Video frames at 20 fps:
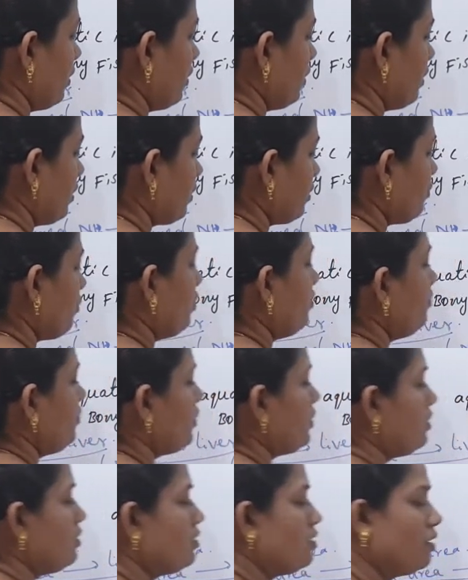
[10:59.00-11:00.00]

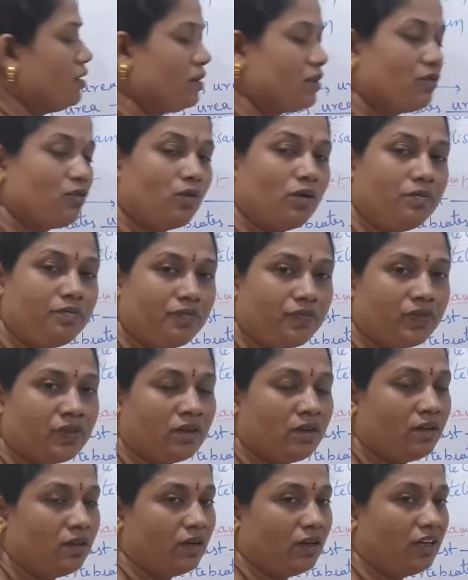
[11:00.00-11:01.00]
In the earthworm,
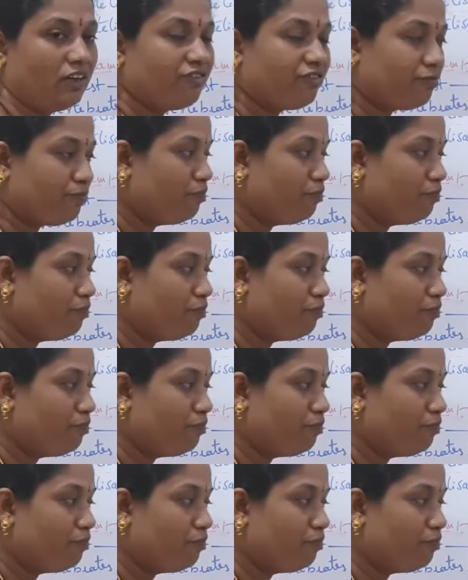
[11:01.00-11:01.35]
if